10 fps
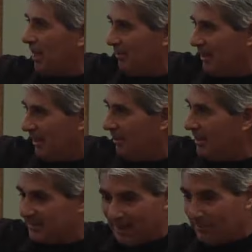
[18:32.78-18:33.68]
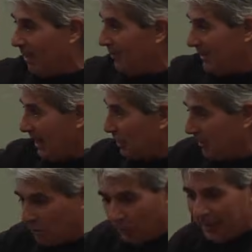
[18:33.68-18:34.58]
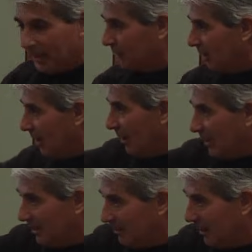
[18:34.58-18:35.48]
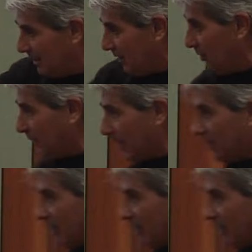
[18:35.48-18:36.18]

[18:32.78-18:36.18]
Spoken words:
coming up. He's coming up. He's actually between us. I see my son over here,